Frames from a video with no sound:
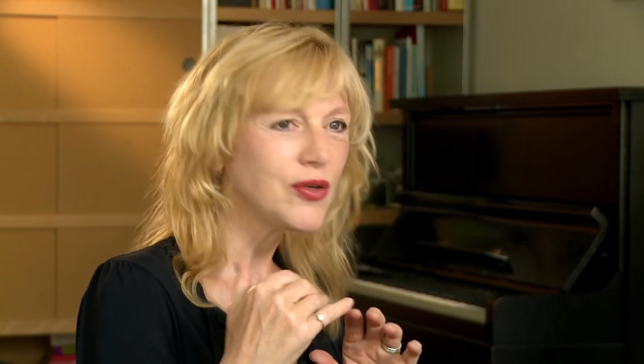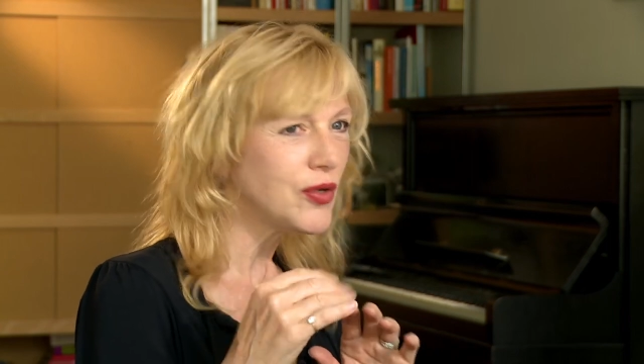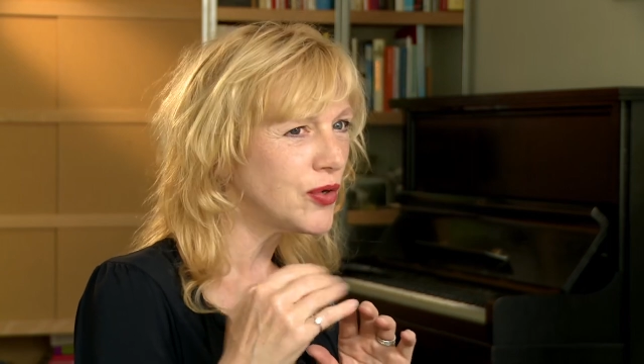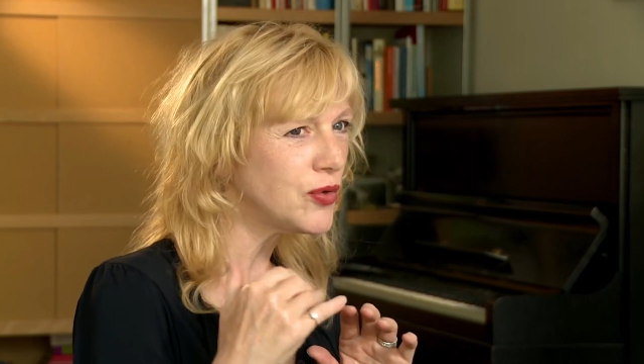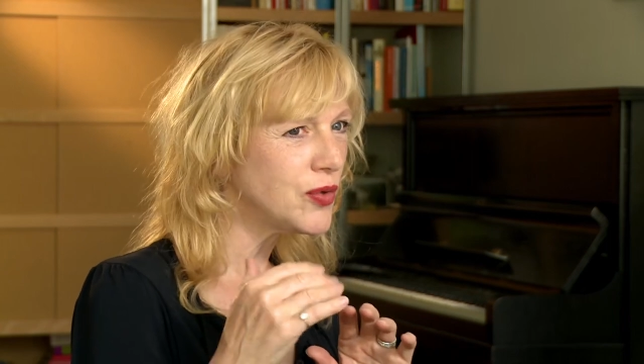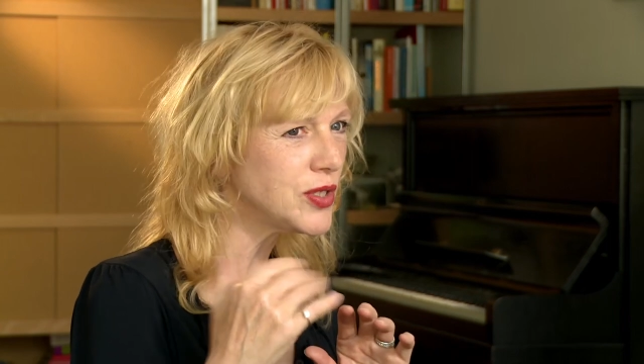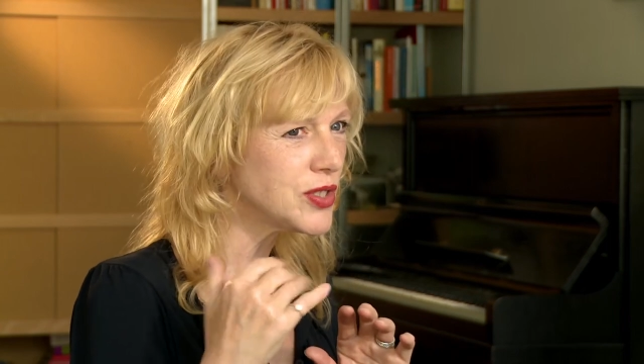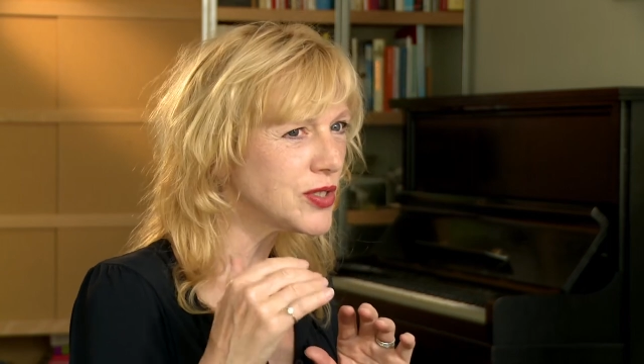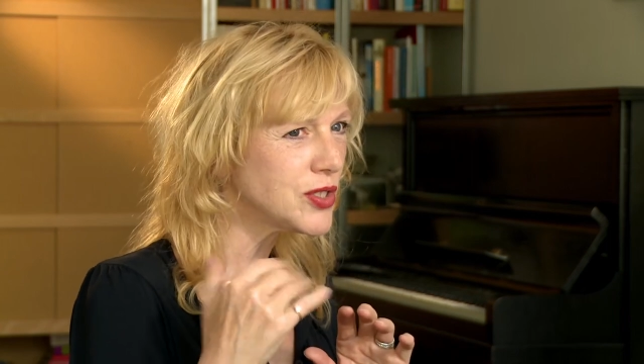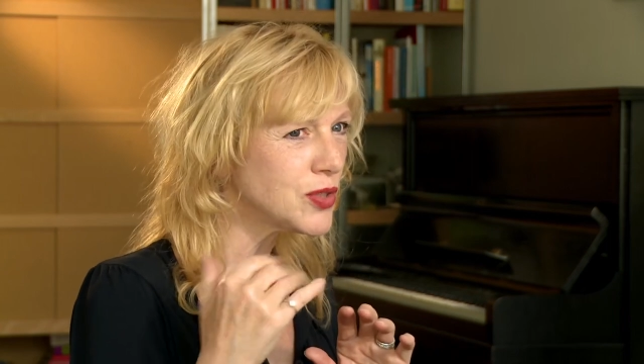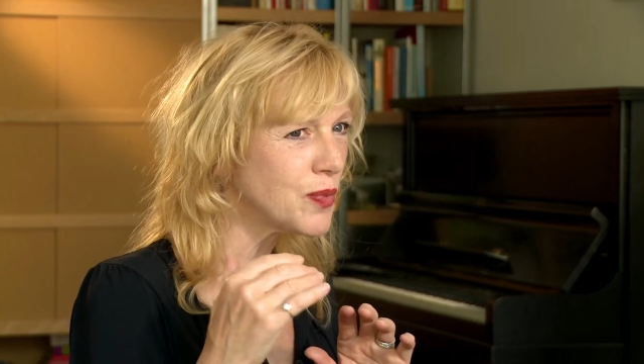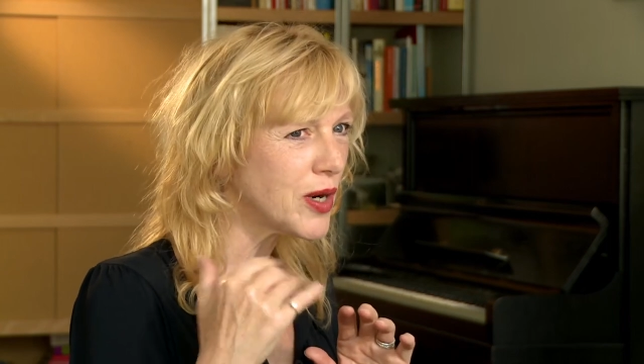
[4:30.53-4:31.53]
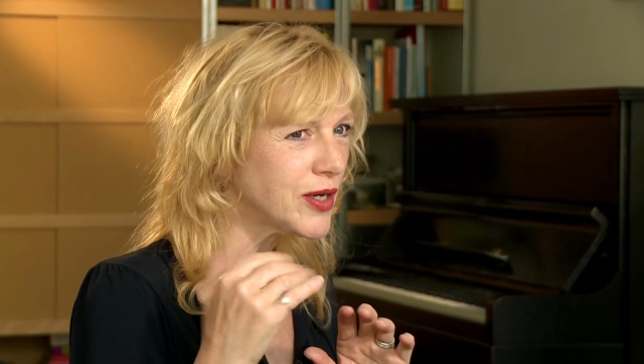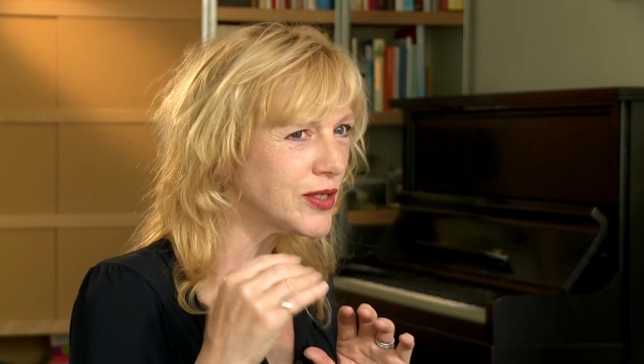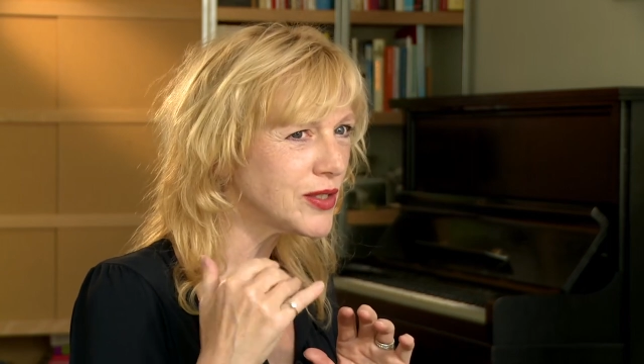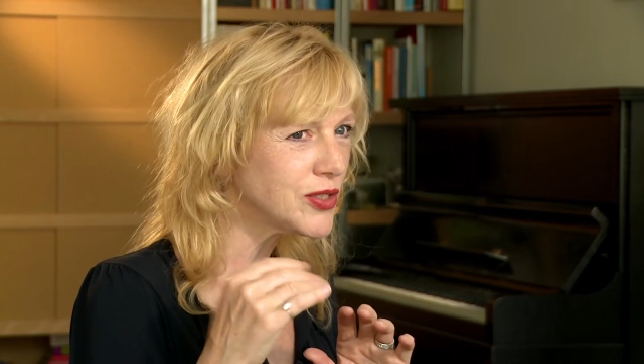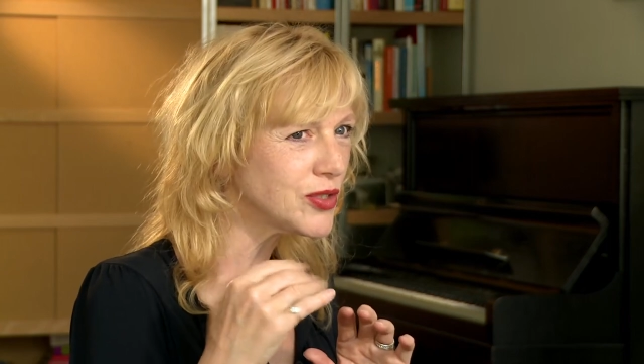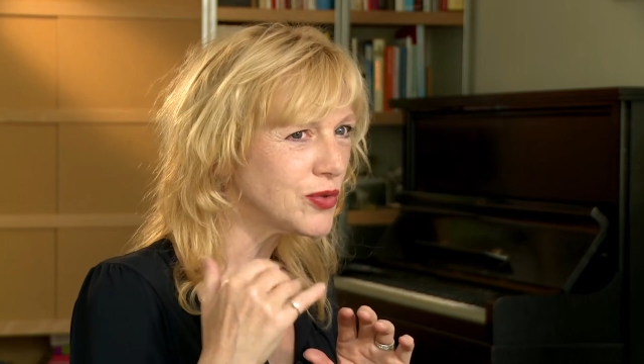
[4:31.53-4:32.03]
You know, who is the
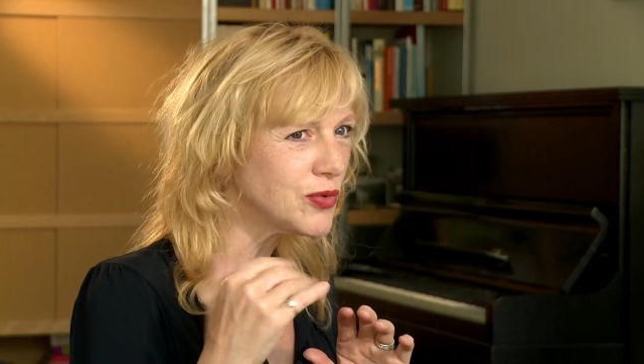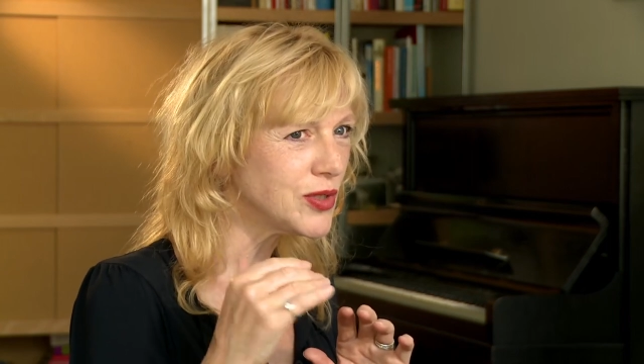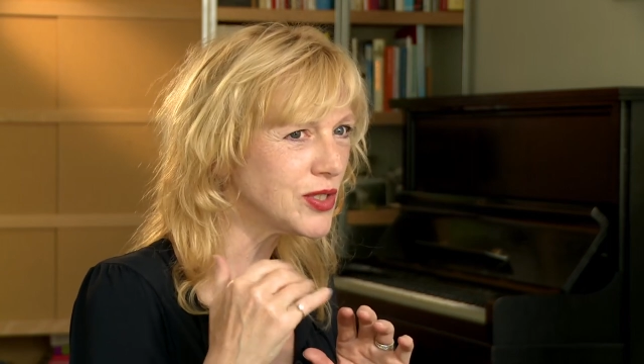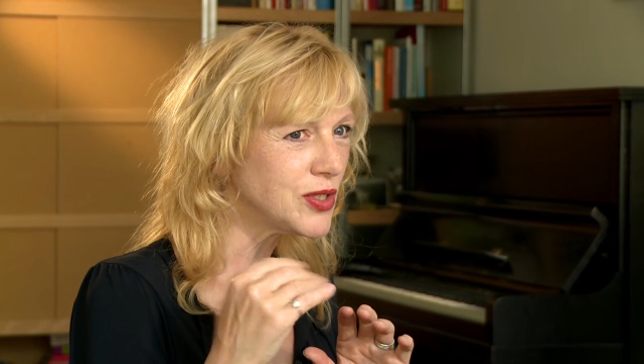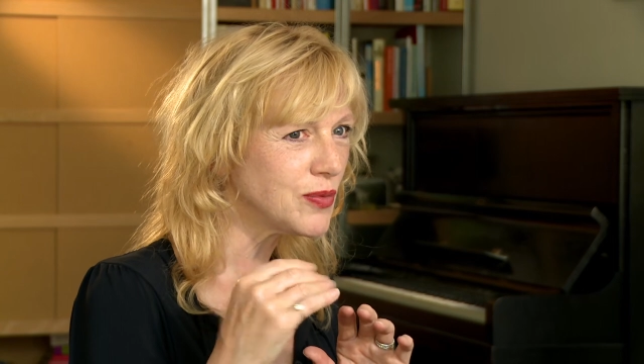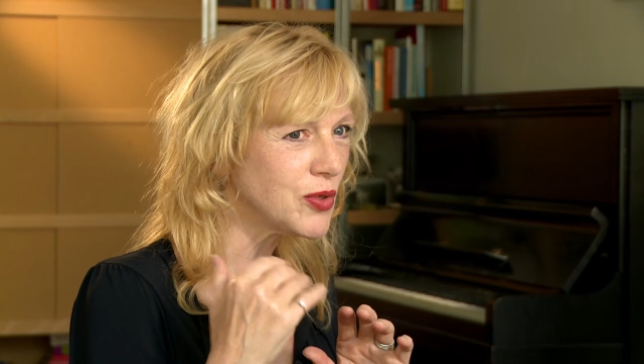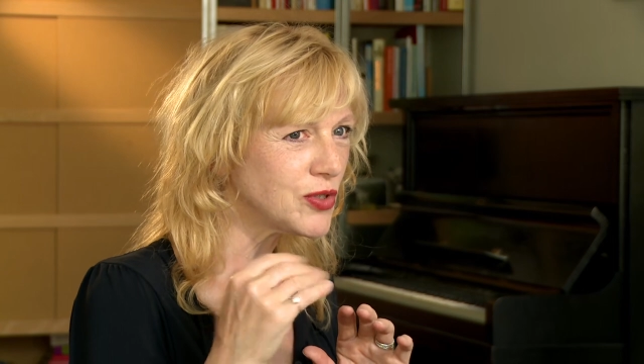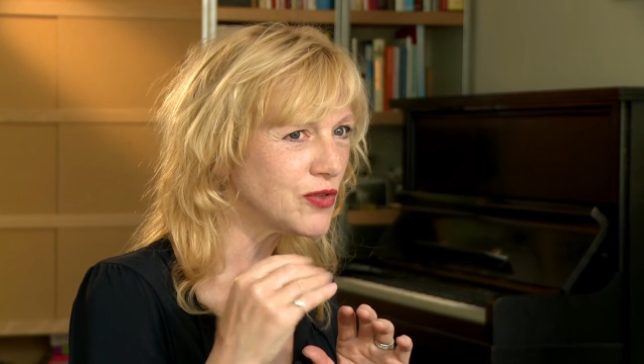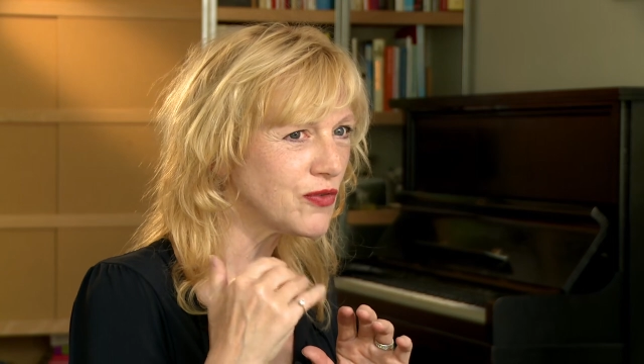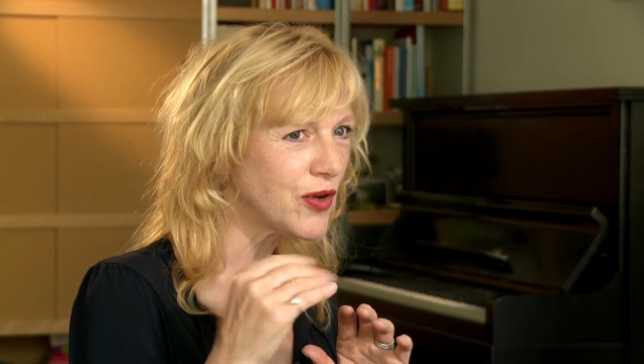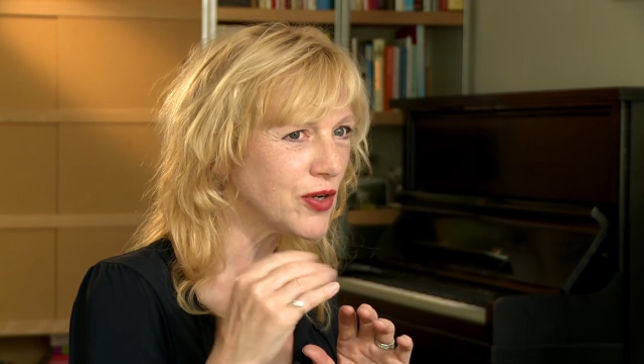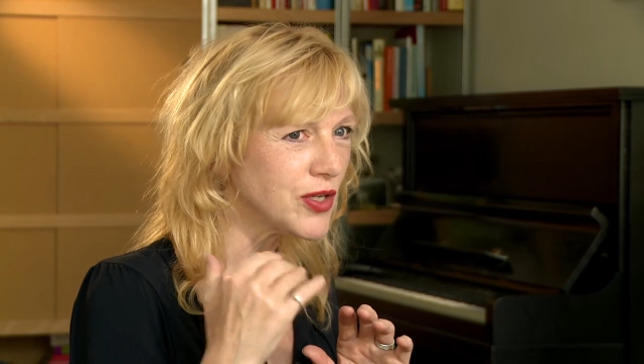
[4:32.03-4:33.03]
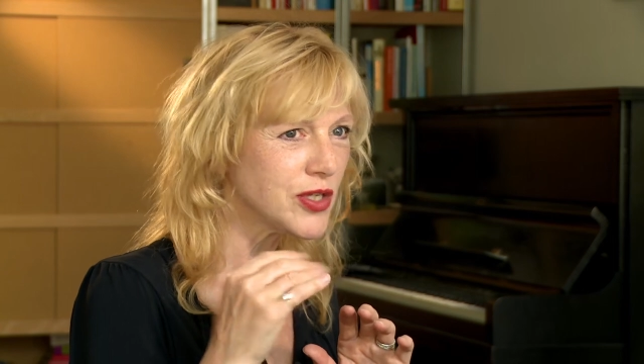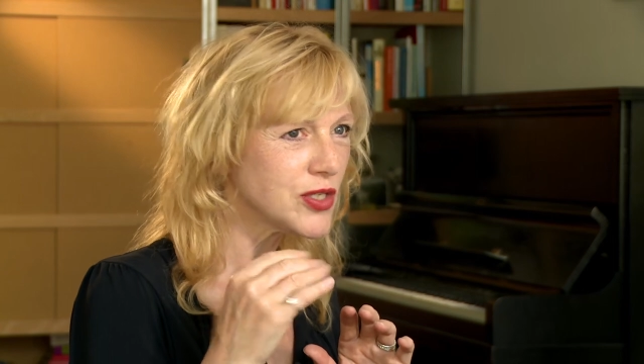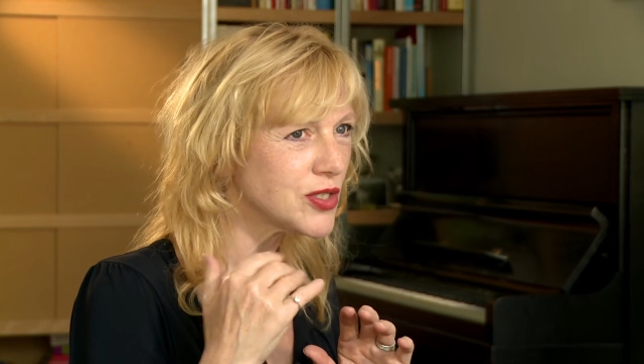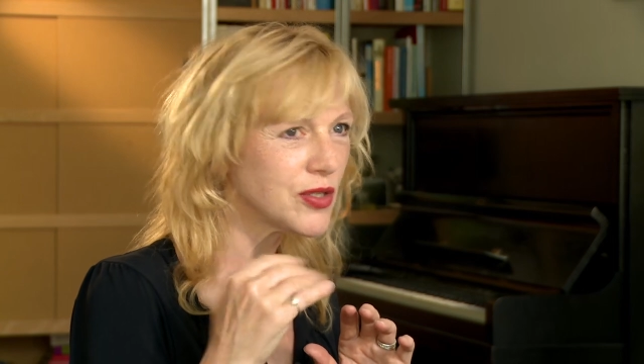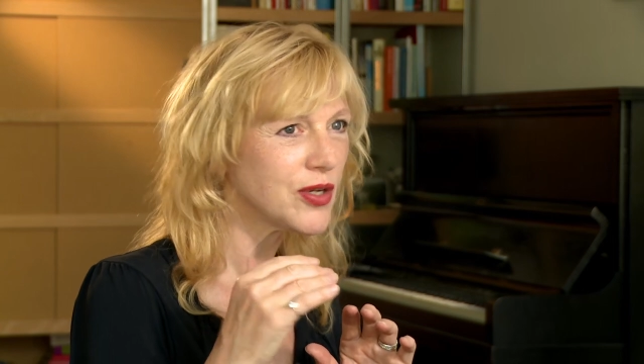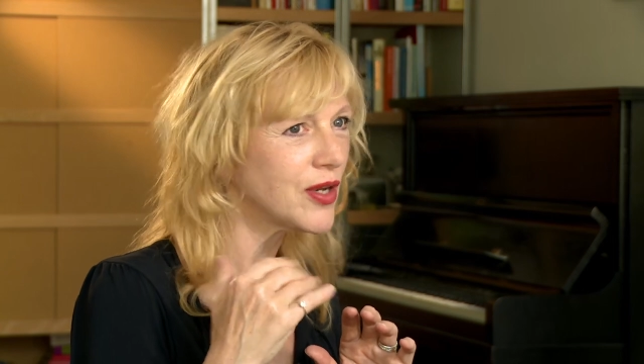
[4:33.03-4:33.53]
smartest, who is the most
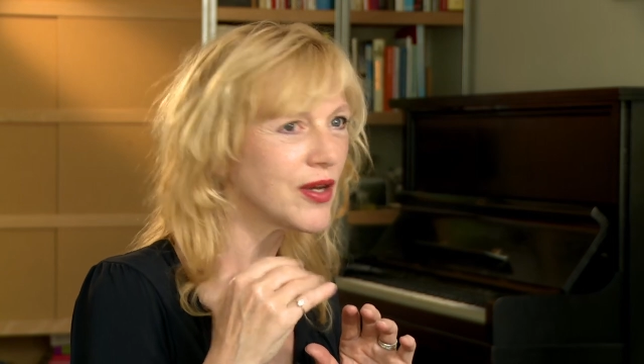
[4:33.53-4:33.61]
funniest?